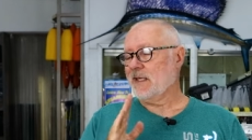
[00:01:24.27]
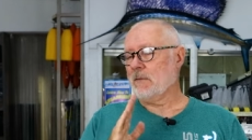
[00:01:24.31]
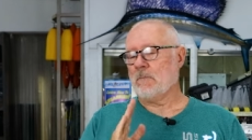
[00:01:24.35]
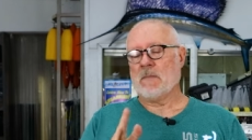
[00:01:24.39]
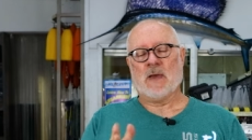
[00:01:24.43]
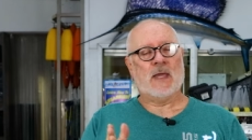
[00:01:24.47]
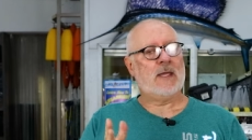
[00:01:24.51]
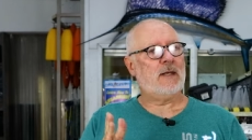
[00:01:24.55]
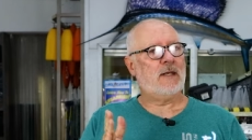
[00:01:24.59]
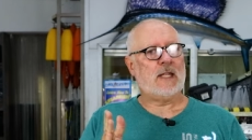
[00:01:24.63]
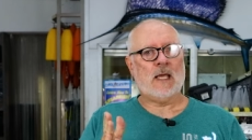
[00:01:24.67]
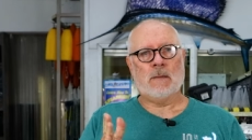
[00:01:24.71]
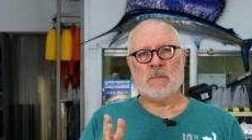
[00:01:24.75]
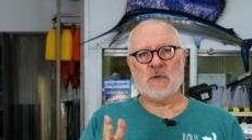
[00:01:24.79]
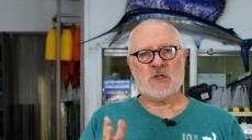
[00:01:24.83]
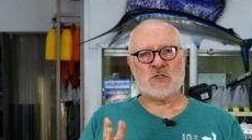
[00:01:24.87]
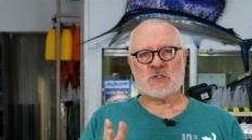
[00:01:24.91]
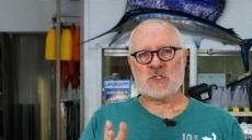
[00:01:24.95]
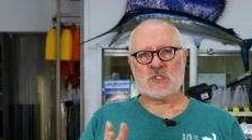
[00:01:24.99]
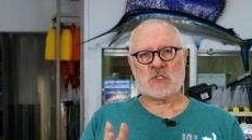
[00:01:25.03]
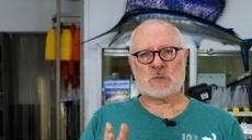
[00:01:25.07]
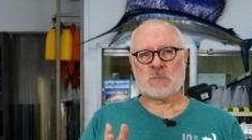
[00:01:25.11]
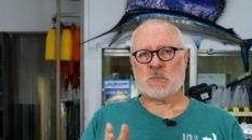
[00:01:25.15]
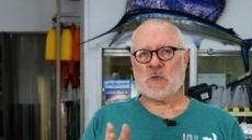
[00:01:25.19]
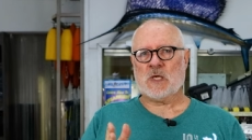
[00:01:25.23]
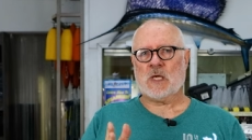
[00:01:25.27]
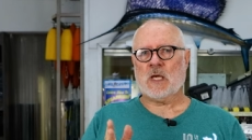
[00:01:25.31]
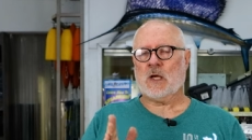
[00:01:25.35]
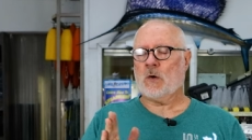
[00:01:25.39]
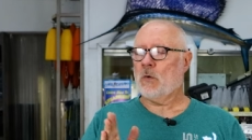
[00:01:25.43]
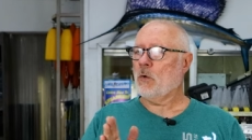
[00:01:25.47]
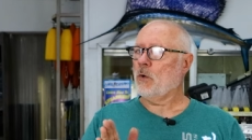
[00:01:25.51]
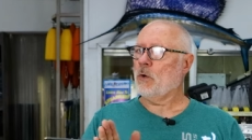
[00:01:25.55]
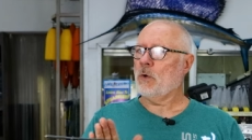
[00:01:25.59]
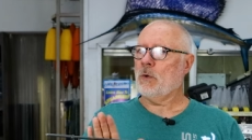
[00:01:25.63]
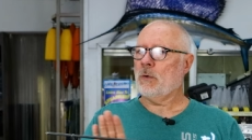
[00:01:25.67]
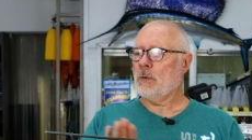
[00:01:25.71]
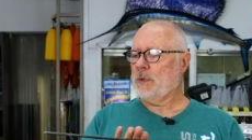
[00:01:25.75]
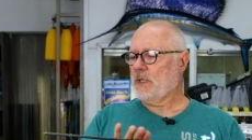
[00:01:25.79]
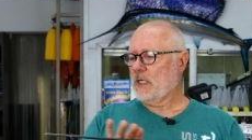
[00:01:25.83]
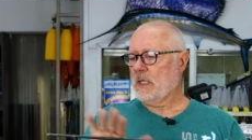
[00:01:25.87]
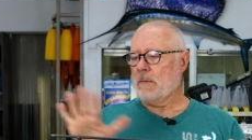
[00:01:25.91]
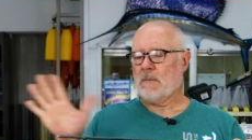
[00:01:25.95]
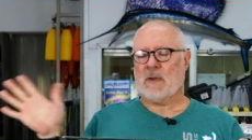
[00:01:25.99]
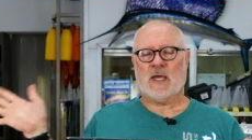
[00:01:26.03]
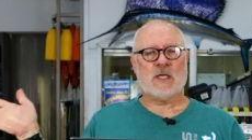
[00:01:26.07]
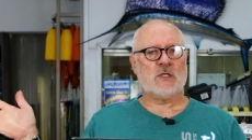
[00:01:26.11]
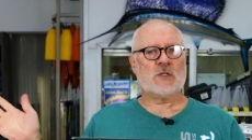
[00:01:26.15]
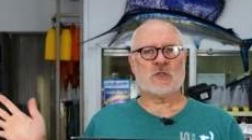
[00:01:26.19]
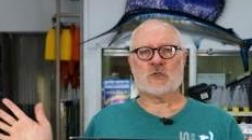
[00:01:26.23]
He may damage the spear, or
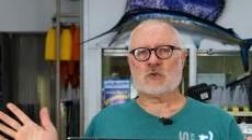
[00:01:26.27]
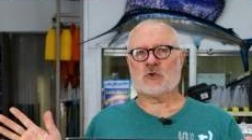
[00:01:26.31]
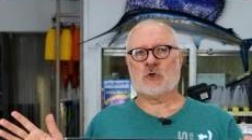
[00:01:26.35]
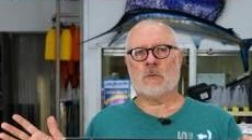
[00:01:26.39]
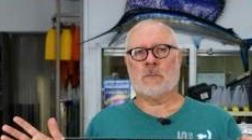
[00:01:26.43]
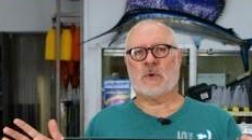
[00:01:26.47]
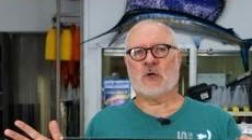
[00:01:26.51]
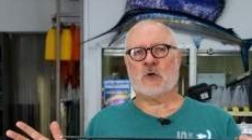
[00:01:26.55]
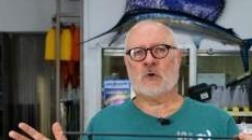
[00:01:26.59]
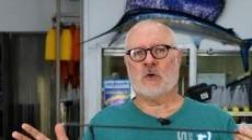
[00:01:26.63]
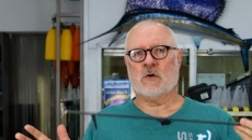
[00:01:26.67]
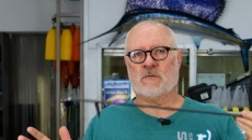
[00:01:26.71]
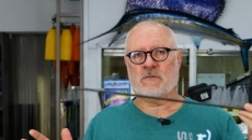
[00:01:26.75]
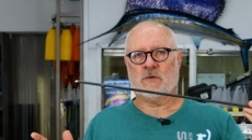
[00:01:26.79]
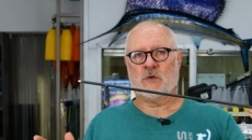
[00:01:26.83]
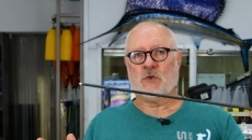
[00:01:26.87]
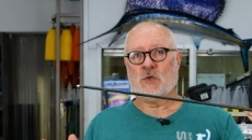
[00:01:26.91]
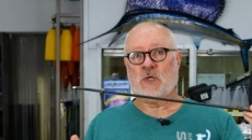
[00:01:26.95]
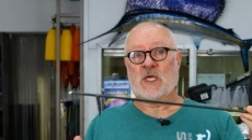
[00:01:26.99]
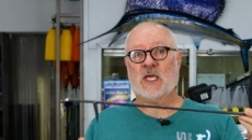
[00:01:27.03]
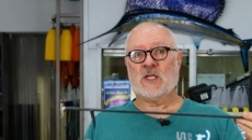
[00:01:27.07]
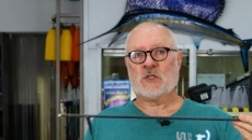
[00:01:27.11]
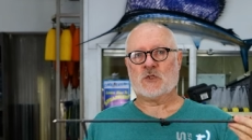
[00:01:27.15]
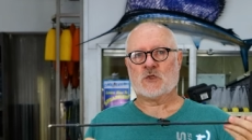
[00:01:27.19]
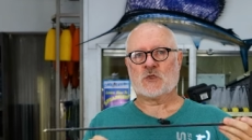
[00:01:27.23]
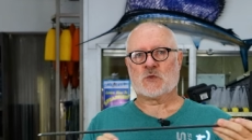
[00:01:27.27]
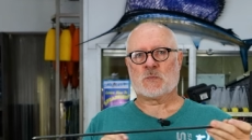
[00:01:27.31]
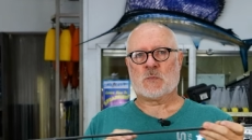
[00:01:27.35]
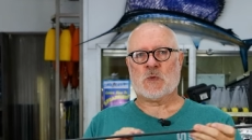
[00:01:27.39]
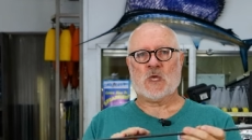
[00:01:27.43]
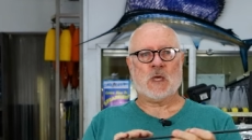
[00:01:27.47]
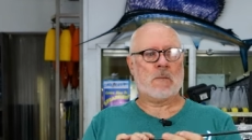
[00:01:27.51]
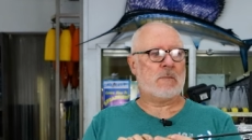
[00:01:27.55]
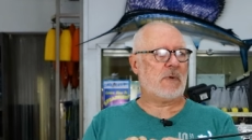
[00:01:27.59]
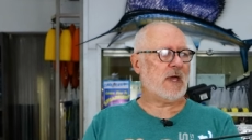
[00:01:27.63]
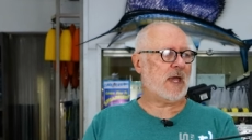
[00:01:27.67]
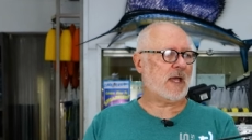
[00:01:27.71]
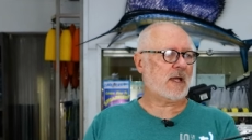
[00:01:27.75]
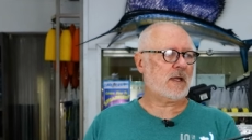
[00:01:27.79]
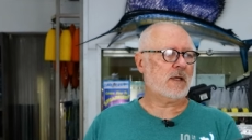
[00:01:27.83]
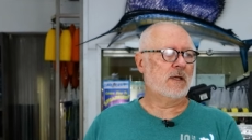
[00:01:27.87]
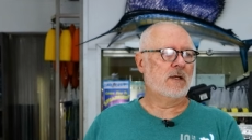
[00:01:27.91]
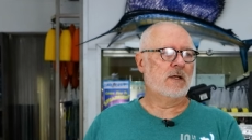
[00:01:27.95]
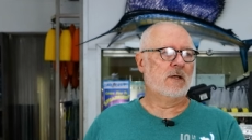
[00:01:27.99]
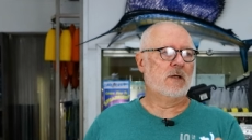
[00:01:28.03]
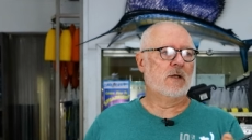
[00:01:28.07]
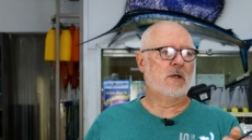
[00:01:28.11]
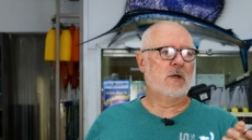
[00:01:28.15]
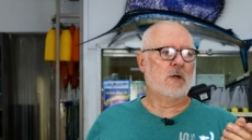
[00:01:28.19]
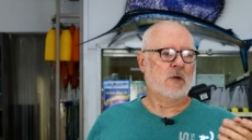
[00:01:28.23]
you may just rip it off and you get your spear back.
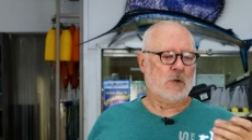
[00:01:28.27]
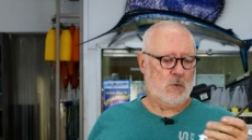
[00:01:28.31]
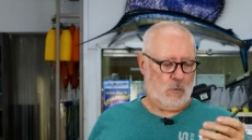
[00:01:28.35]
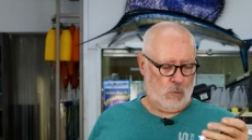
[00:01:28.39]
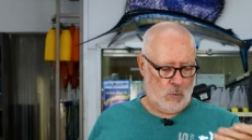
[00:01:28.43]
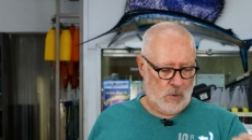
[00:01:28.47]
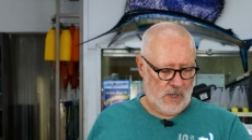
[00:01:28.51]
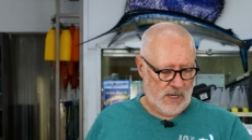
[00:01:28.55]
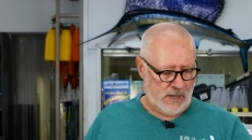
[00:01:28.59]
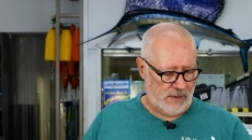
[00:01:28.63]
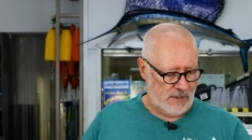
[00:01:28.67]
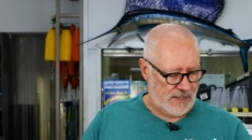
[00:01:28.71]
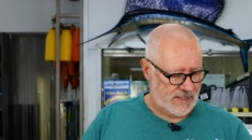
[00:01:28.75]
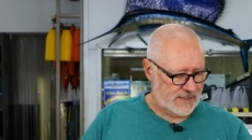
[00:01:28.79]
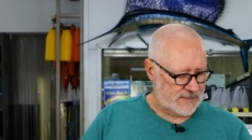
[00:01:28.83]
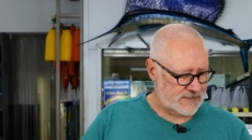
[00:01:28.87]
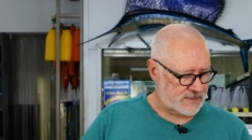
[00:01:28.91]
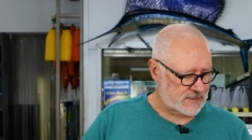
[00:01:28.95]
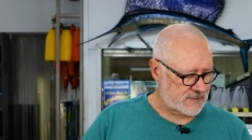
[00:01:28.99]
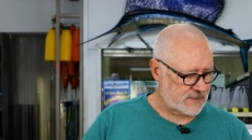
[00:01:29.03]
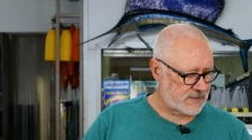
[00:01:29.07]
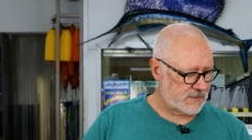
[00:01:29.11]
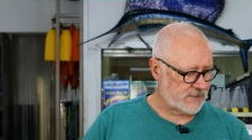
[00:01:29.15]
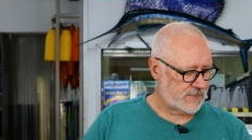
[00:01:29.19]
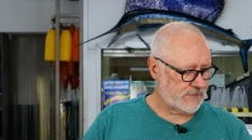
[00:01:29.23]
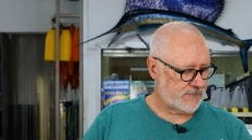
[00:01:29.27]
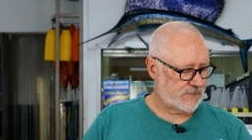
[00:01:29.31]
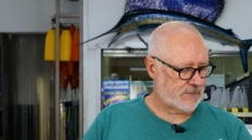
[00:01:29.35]
Whereas